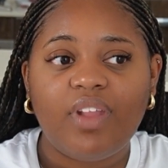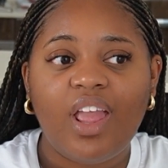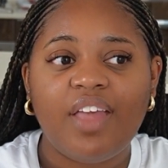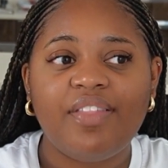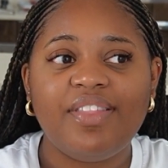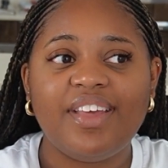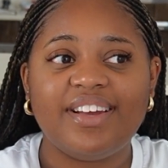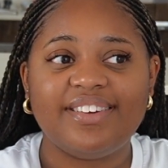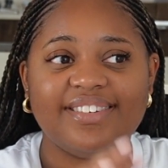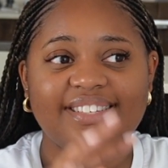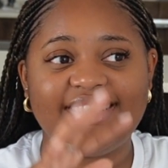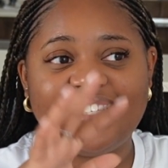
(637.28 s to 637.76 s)

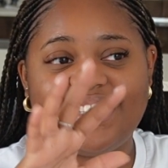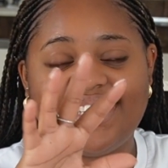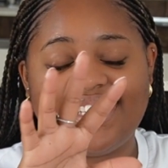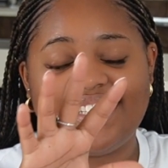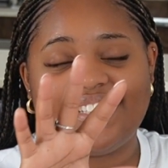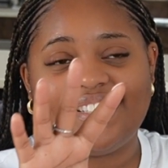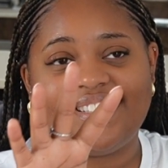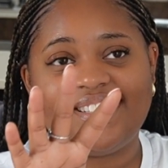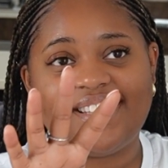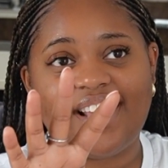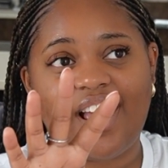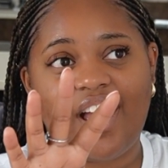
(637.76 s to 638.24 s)
there is
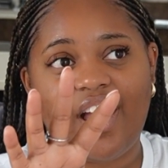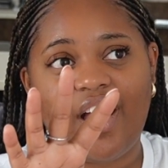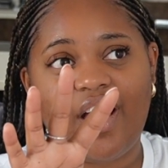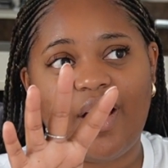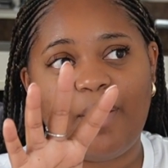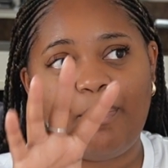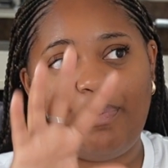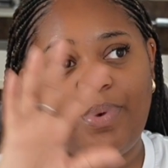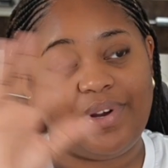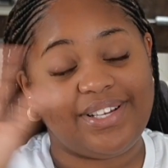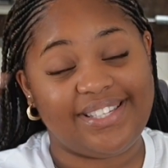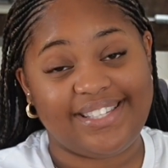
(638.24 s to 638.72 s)
this
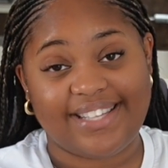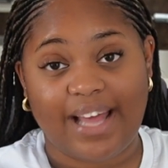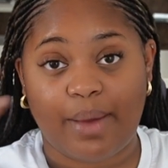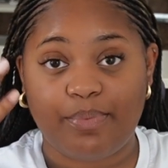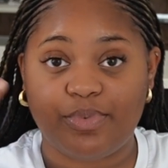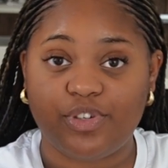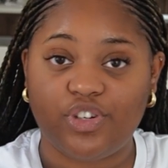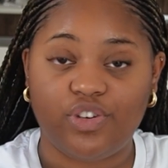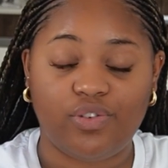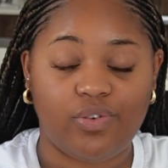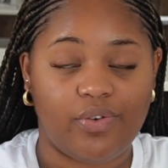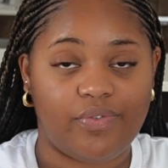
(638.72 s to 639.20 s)

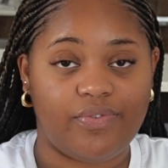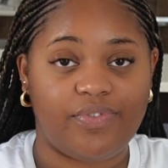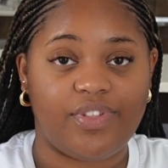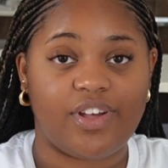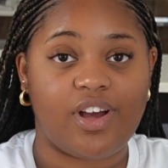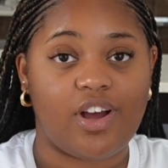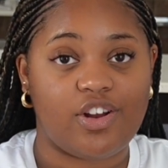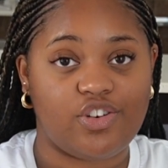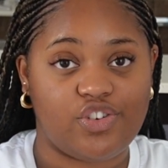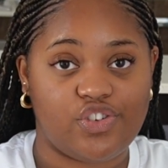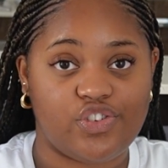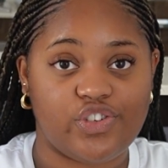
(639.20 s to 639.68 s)
perception of the
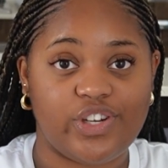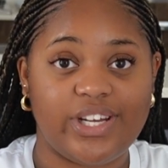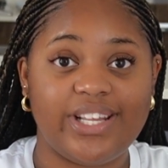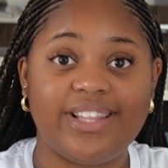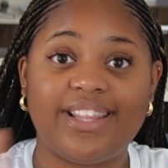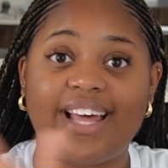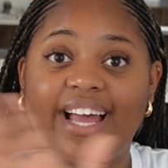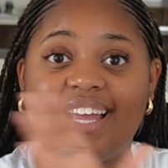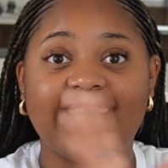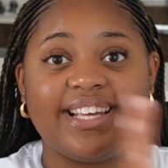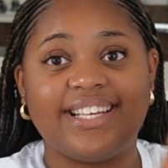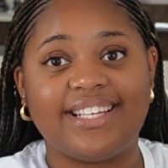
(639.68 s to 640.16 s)
country
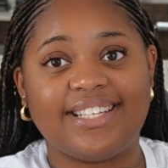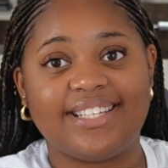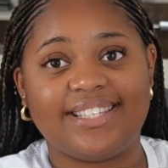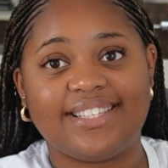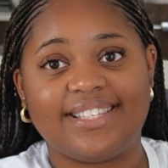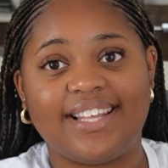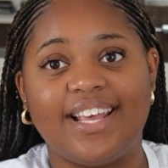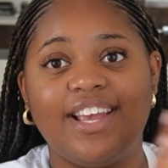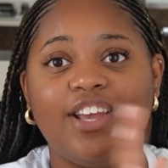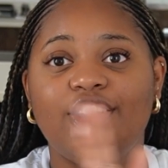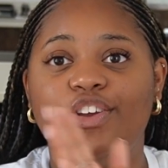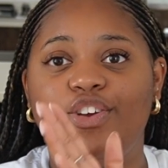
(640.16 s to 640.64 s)
that
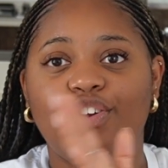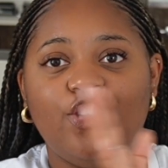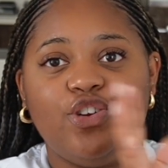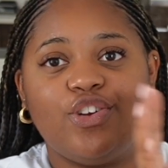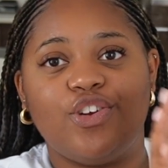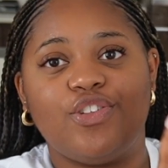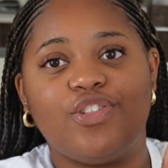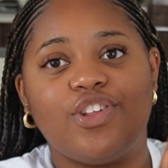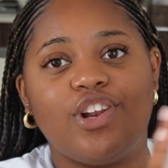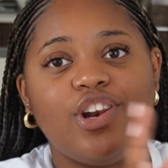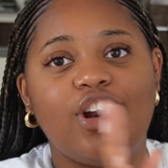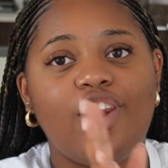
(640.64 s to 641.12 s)
is, you
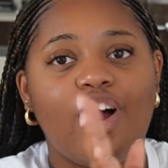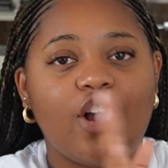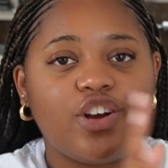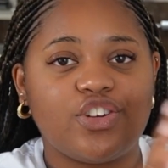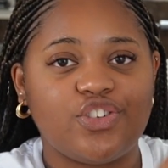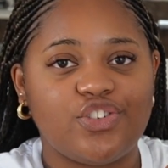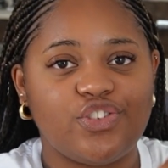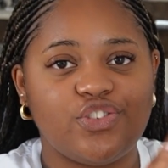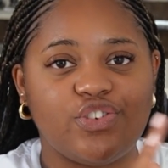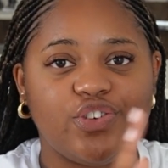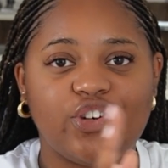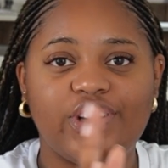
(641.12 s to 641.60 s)
know, the
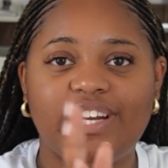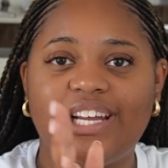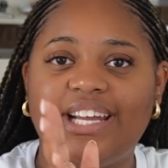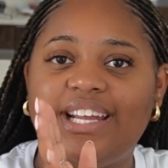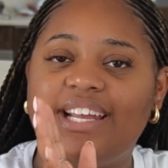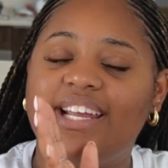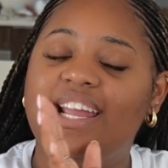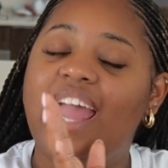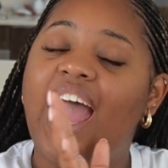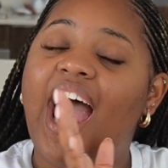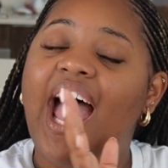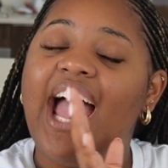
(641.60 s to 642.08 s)

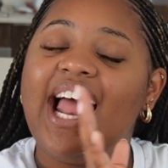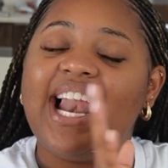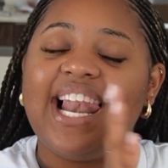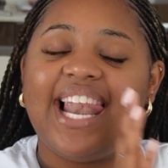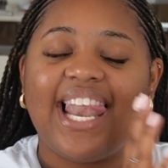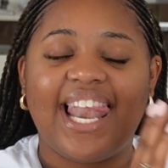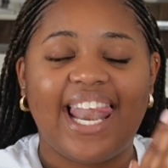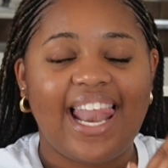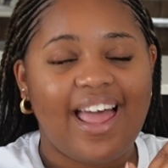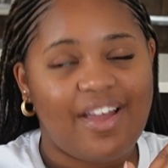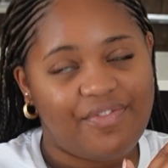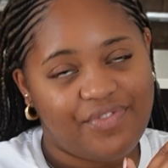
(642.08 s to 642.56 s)
luxury,
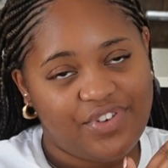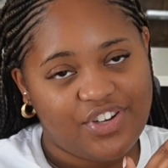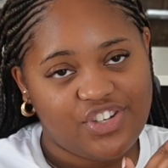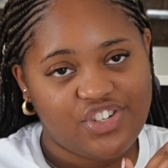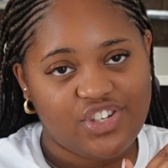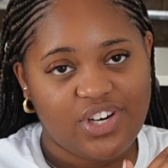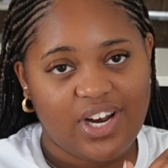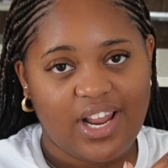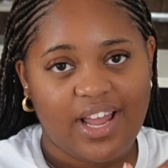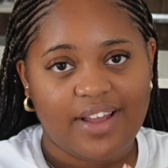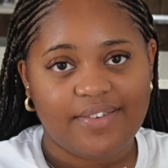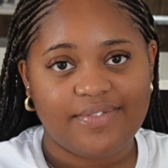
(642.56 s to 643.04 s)

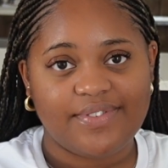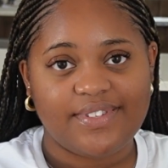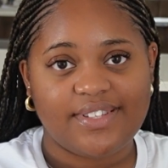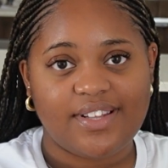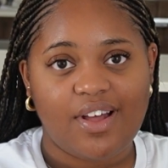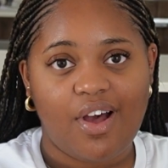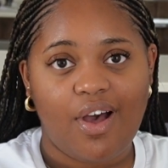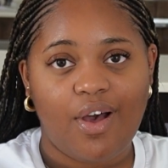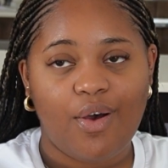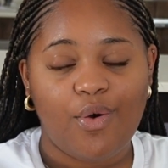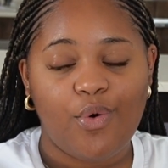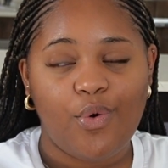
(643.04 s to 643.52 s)
lavish
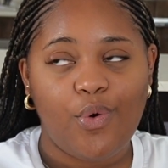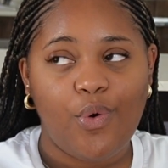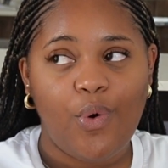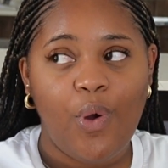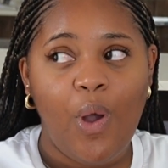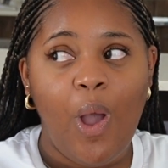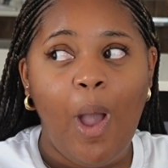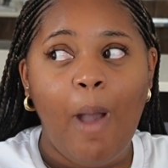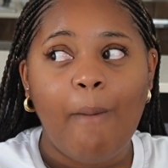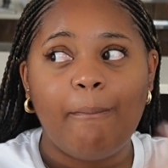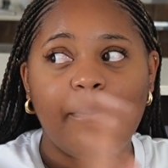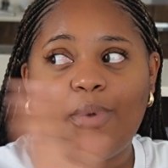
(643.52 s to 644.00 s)
lifestyle.
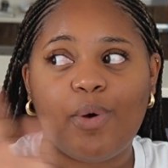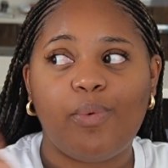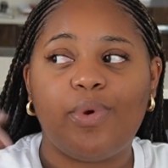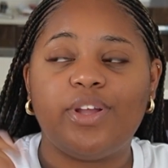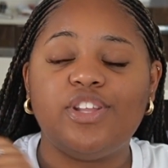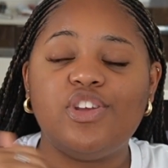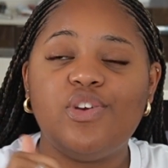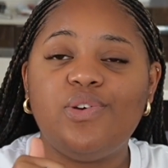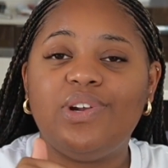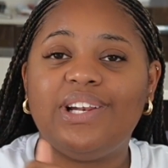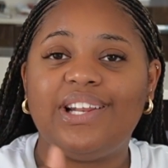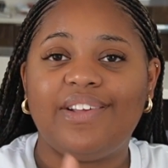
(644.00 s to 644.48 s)
But
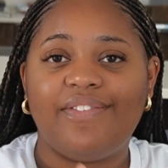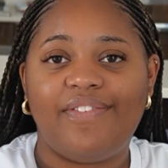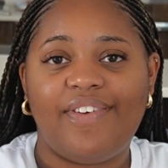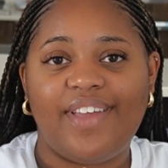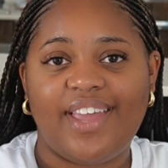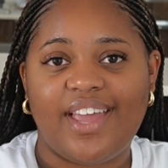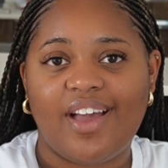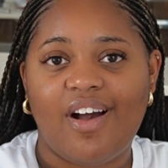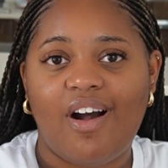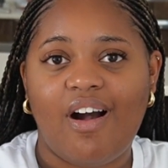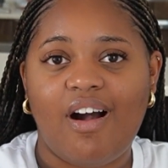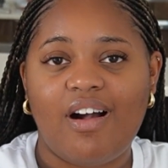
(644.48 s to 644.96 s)
when you live
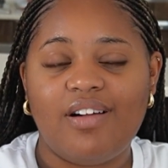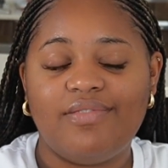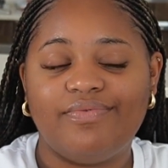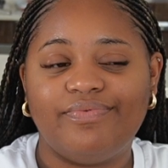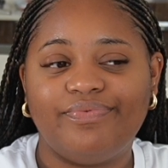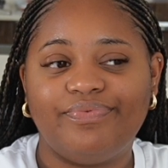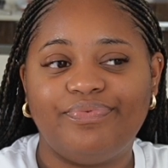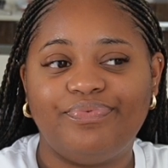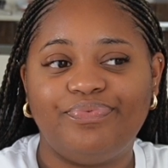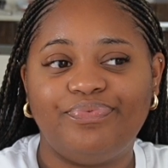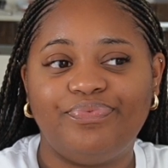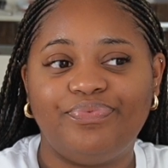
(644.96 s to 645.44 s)
here,
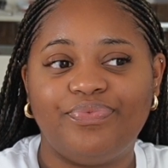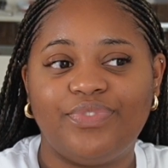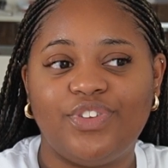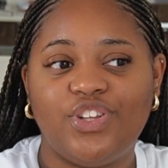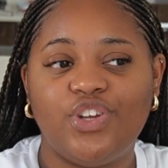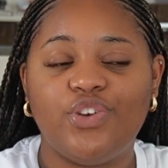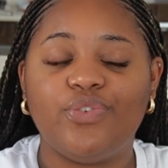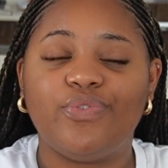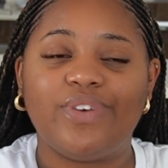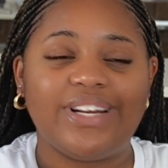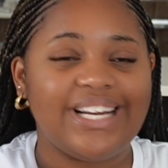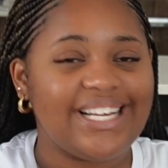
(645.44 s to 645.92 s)

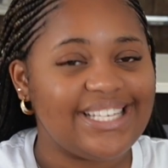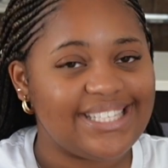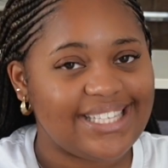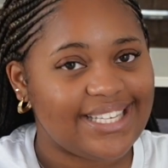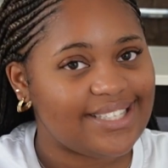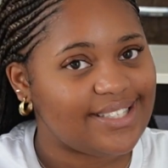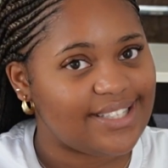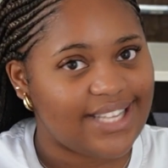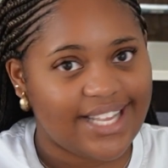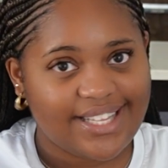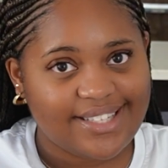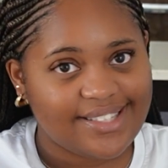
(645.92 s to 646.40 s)
you realize
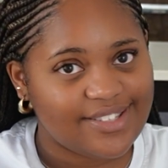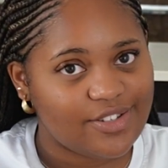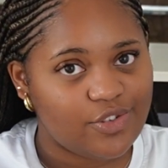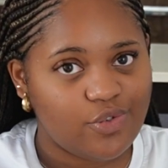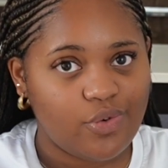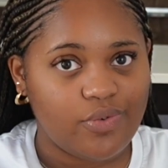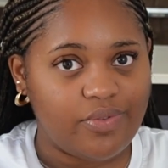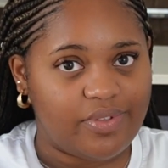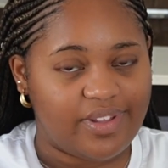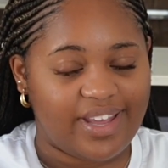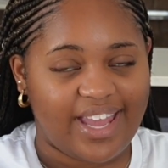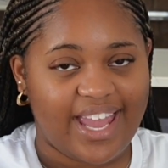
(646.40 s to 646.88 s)
that that's
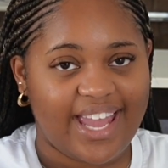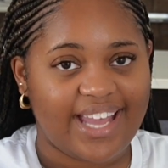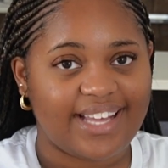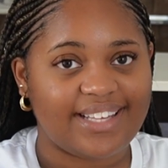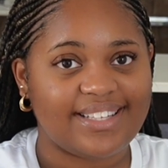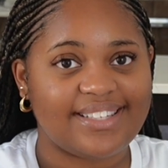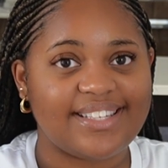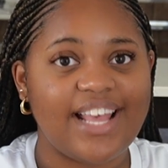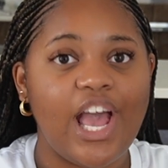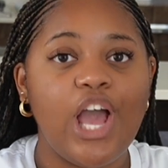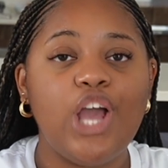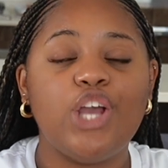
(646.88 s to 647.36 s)
not the
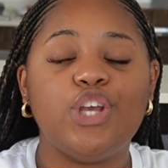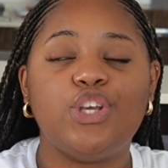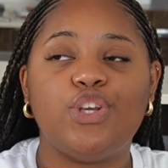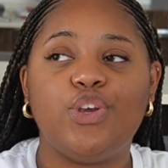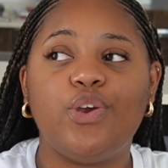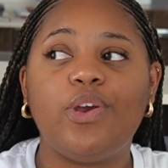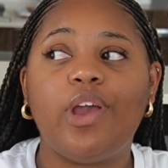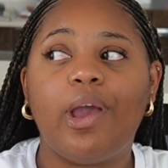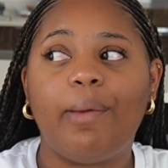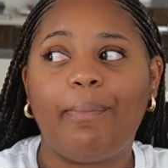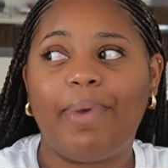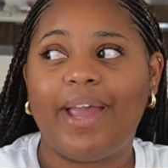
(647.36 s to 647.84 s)
case.
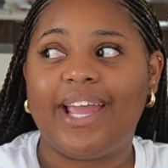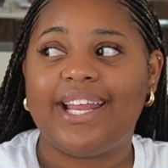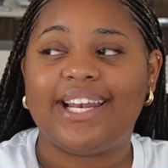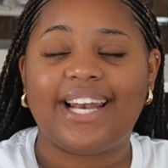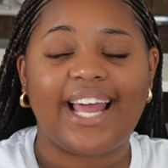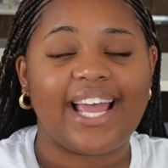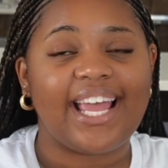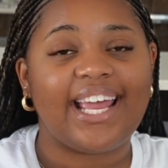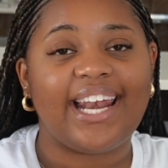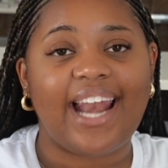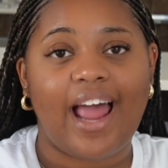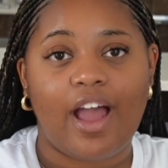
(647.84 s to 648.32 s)
You get paid
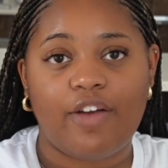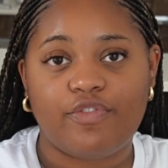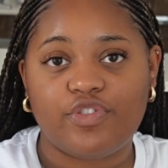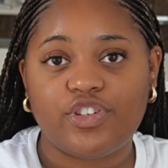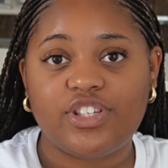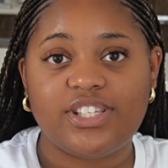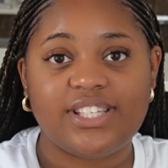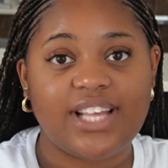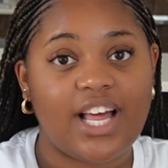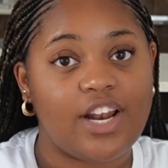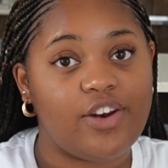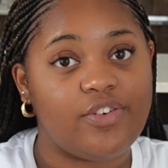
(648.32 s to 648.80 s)
like an
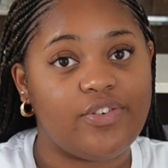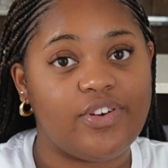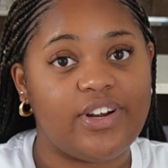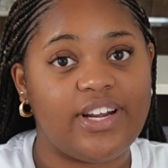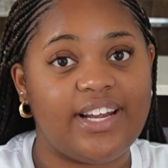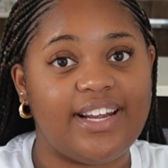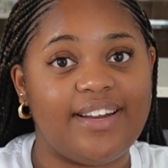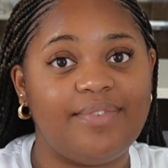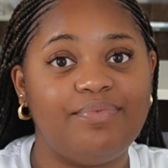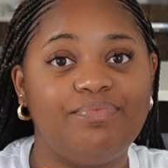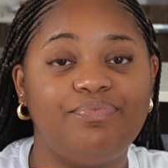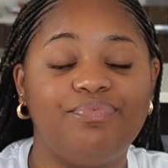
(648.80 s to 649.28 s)
average
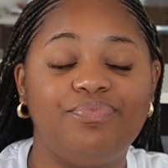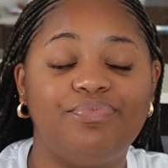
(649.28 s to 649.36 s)
salary